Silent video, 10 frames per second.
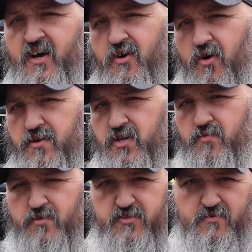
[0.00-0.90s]
or you
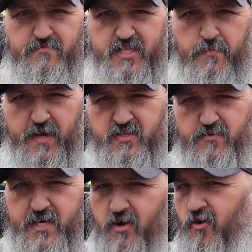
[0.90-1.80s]
want some dipping
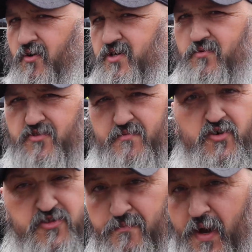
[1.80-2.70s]
doing, or you want some
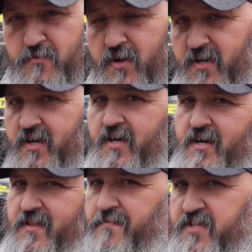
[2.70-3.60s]
custom paintwork,
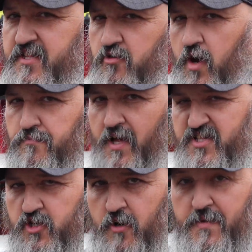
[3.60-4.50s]
then this is a great place
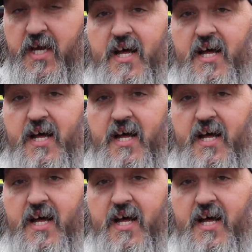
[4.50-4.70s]
to come.